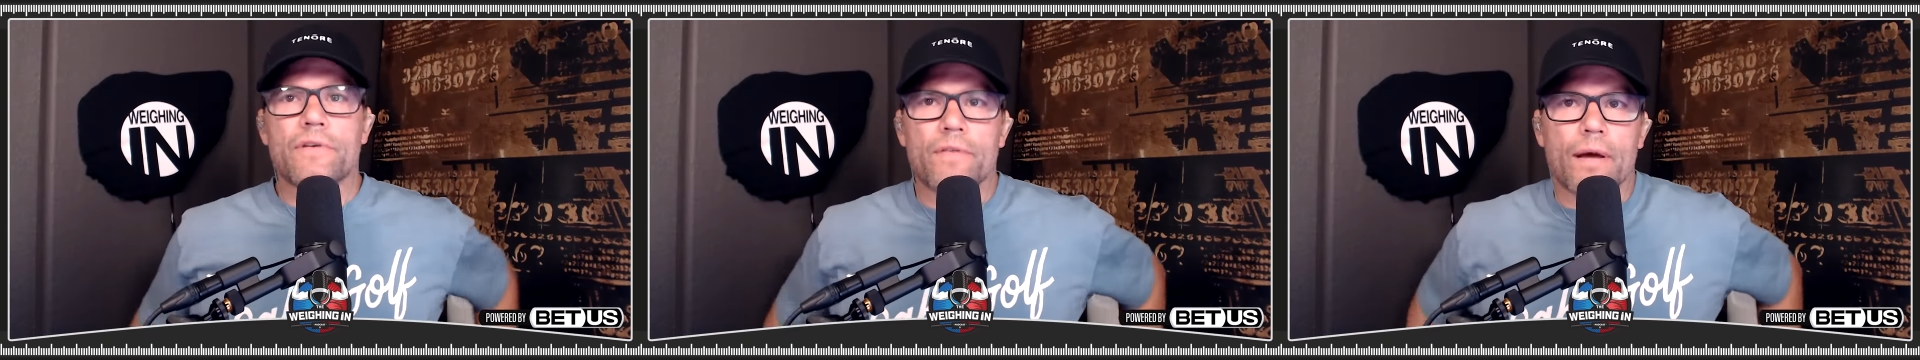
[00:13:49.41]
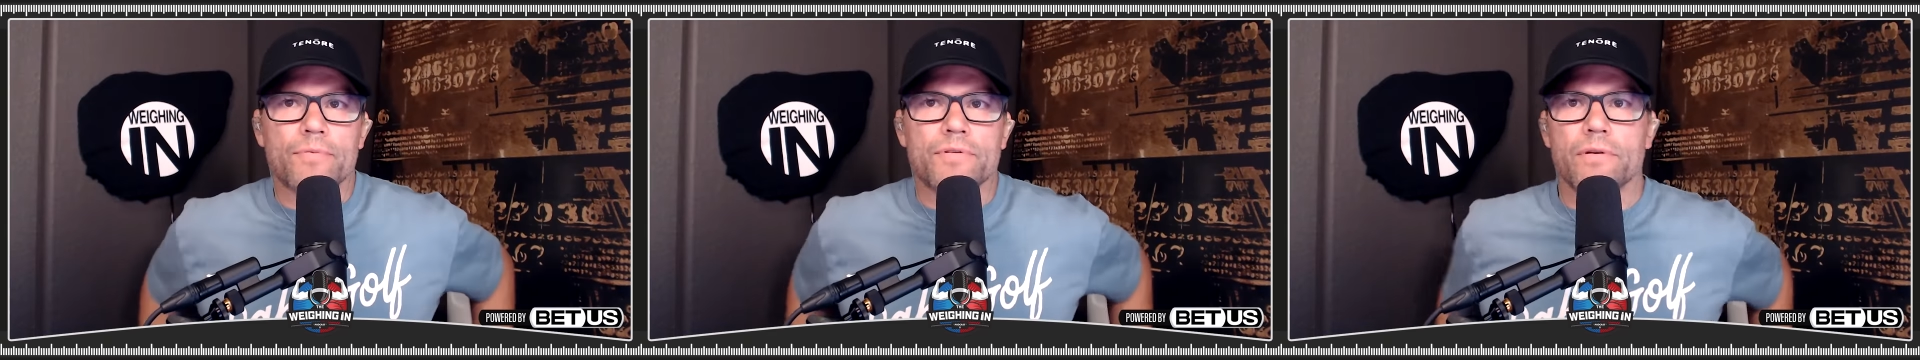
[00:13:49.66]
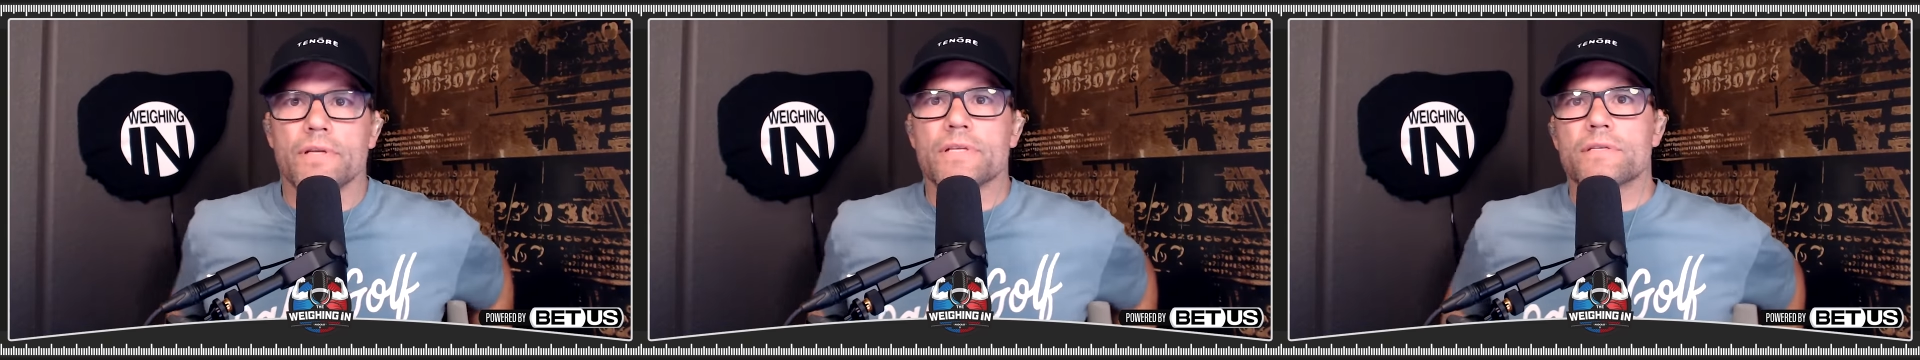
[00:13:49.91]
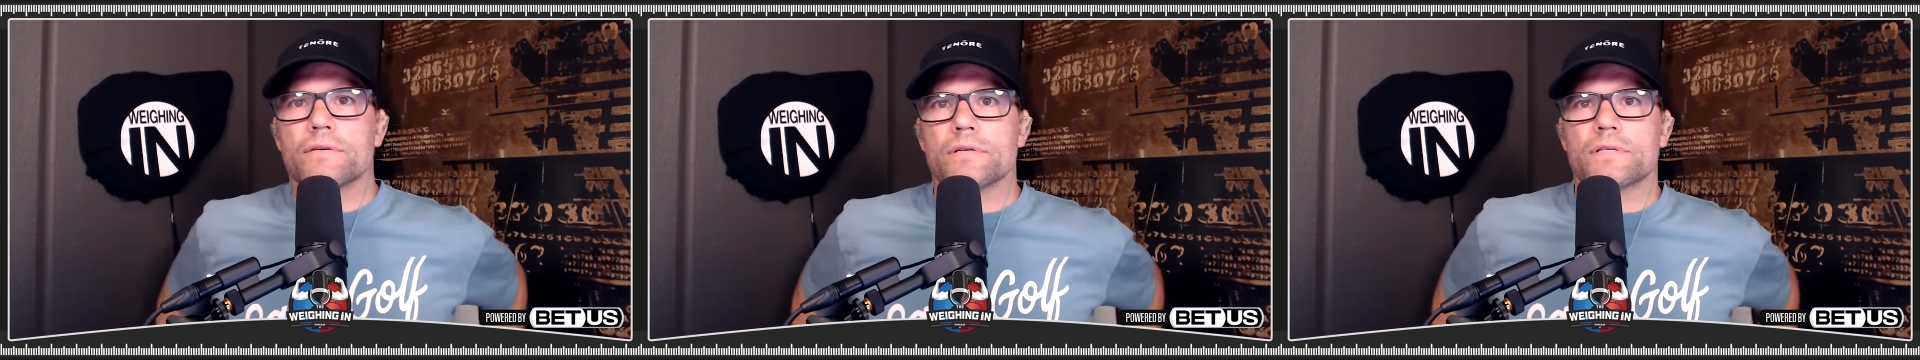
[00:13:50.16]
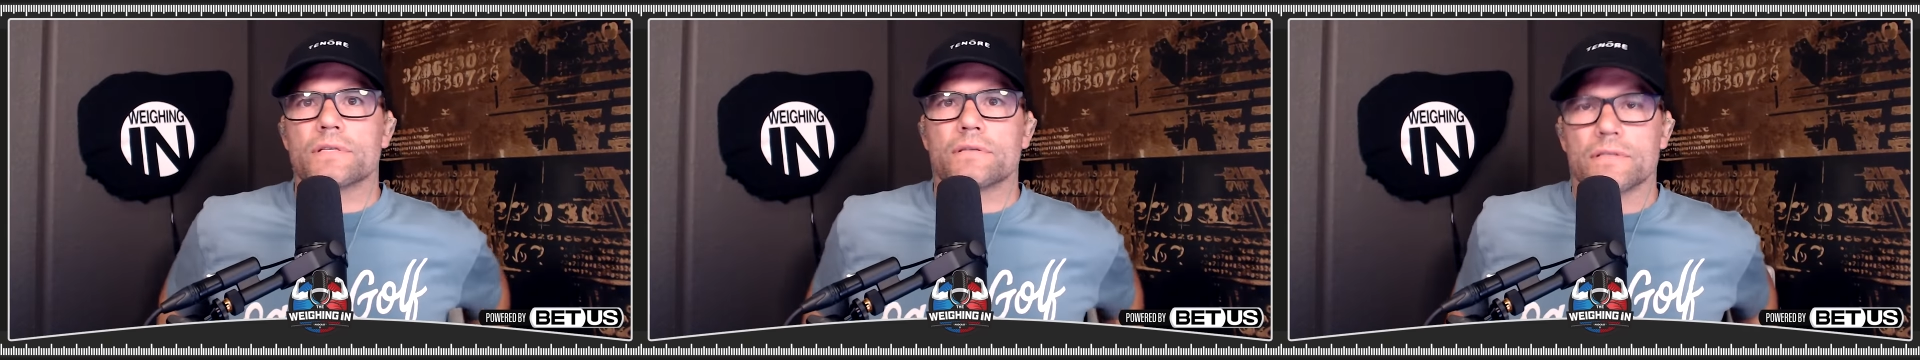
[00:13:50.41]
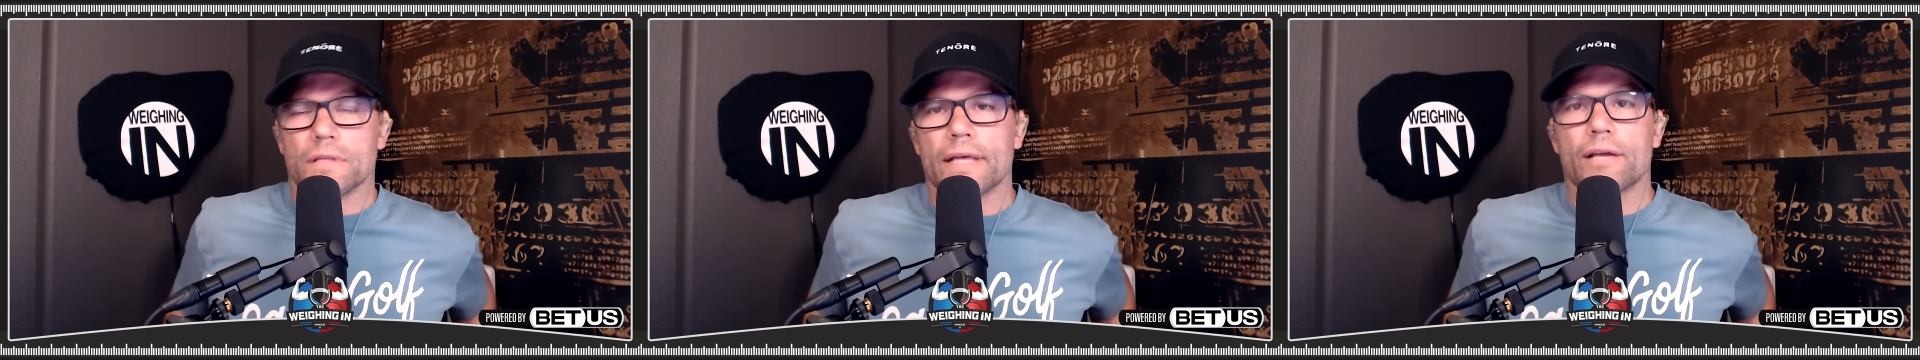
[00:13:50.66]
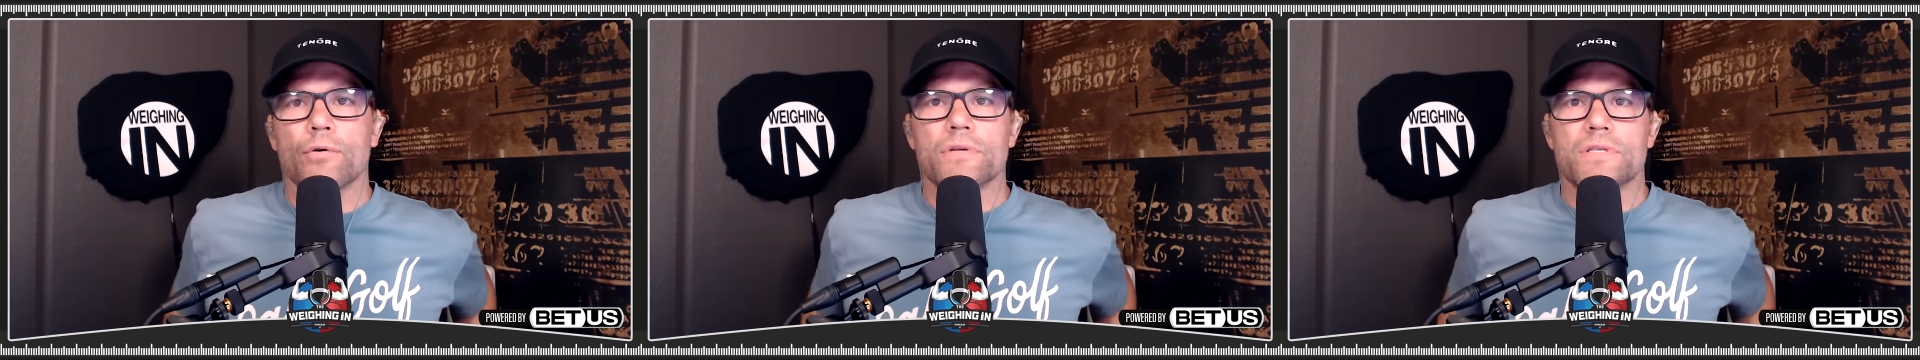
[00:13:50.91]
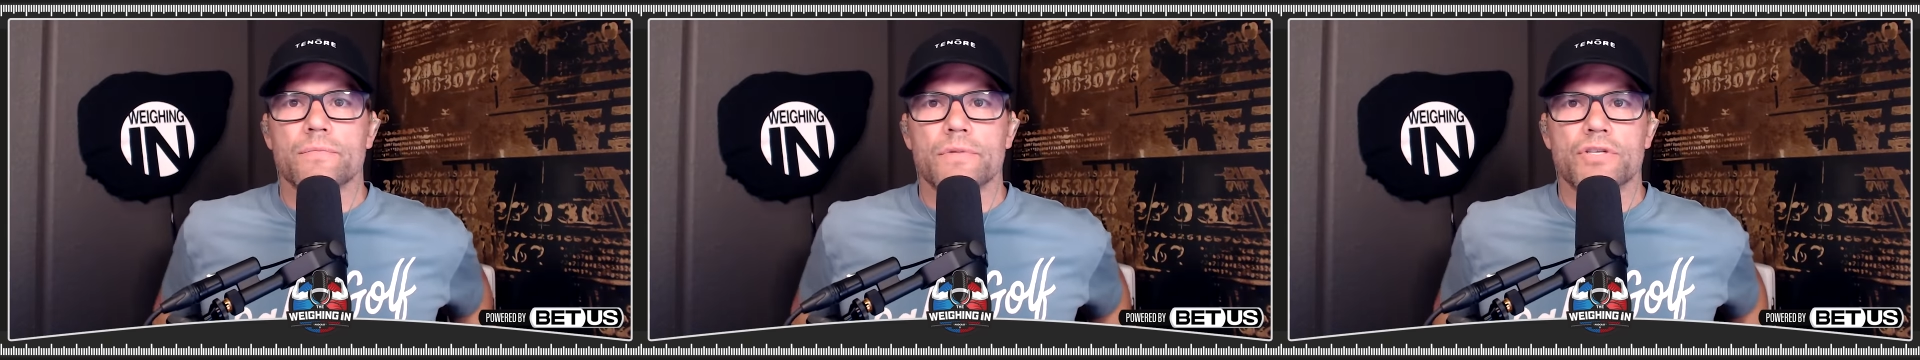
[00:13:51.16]
You have the opportunity to let go of
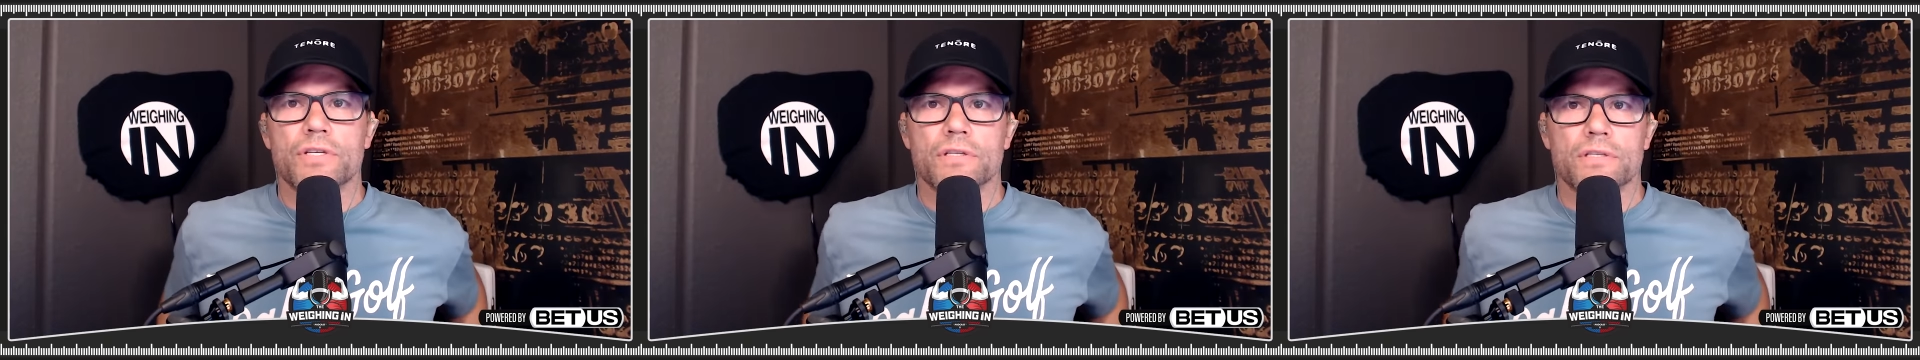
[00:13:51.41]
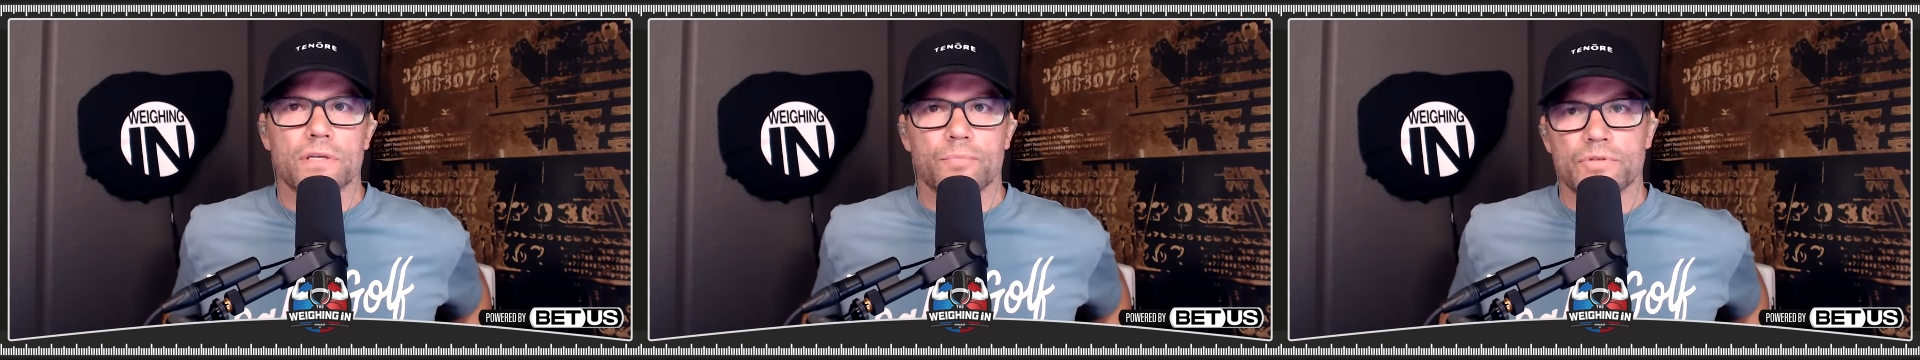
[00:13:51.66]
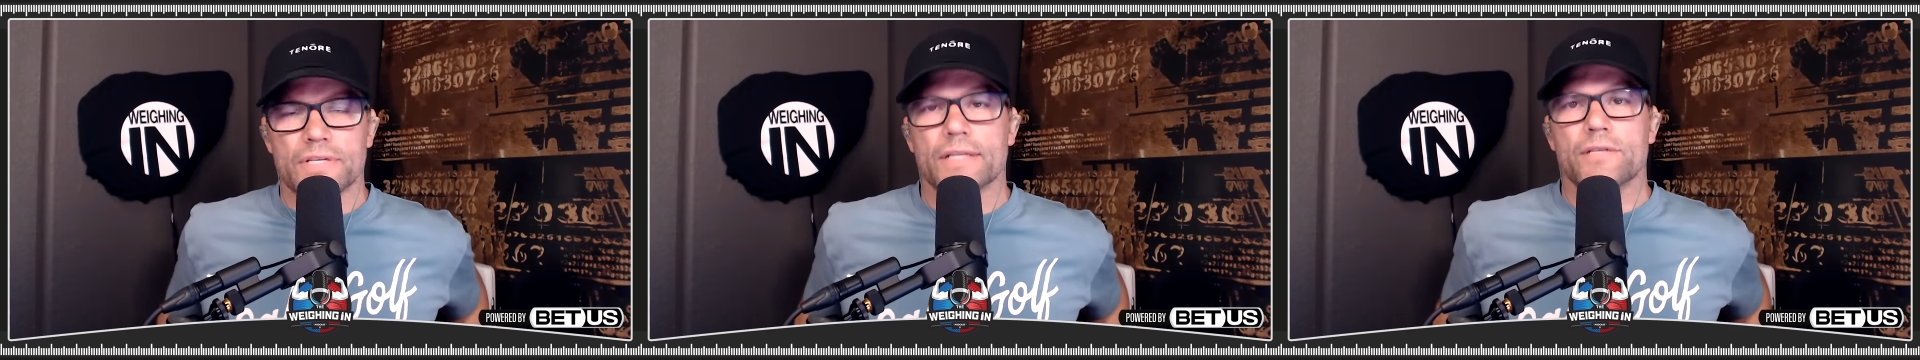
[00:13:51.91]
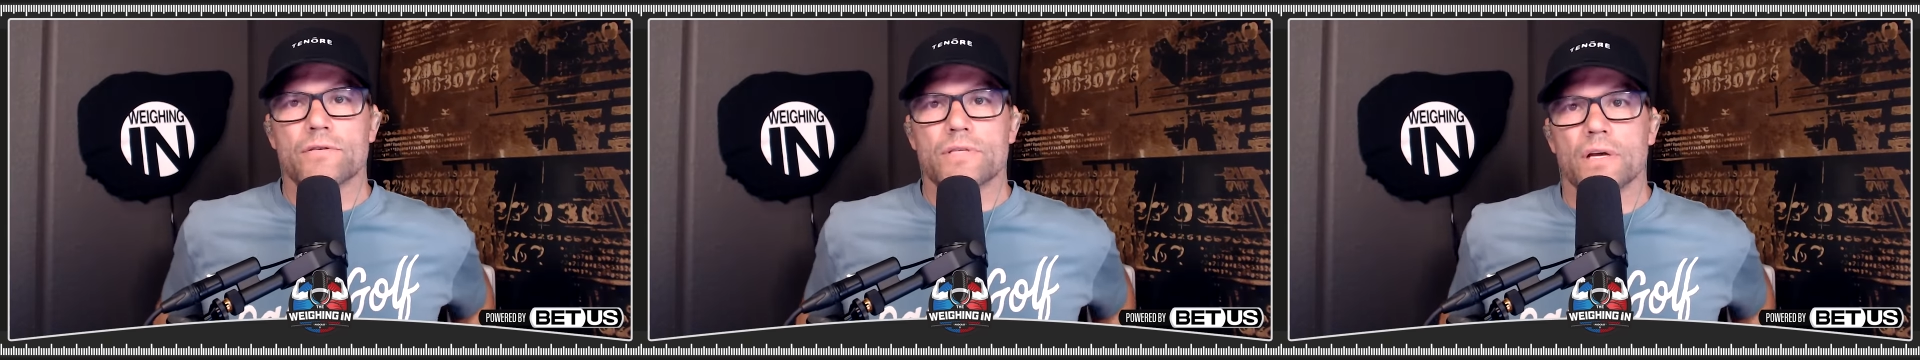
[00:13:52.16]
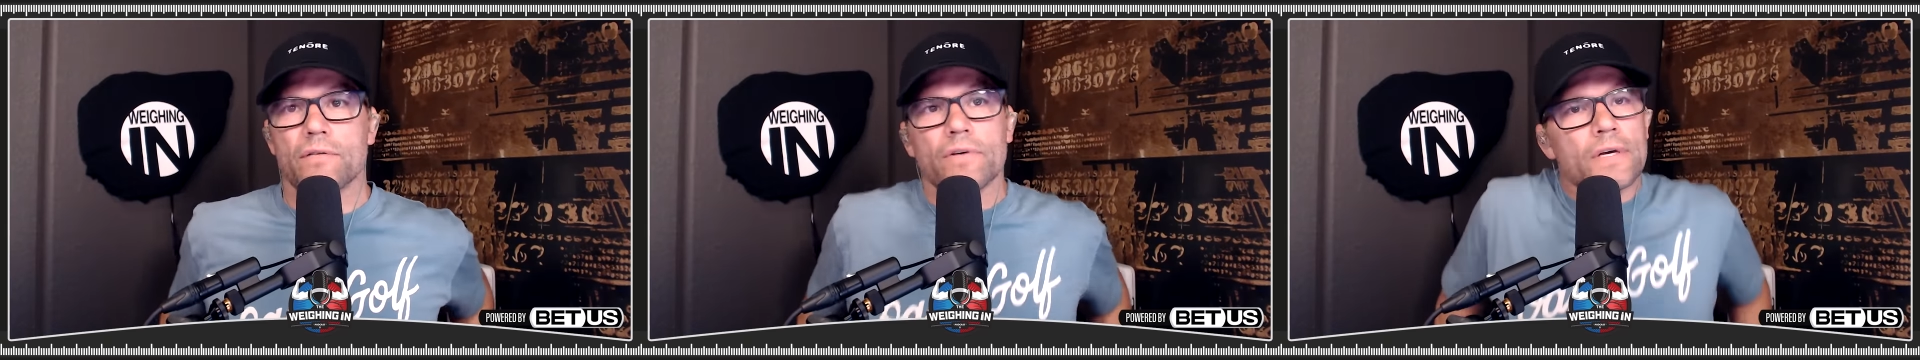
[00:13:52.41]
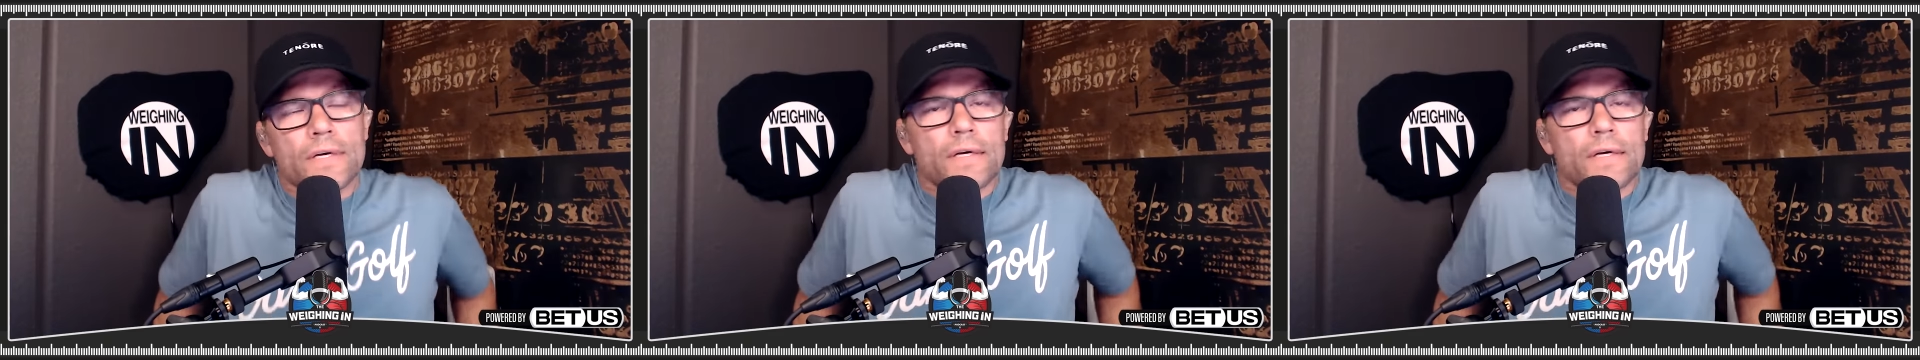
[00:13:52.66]
the submission, to protect yourself.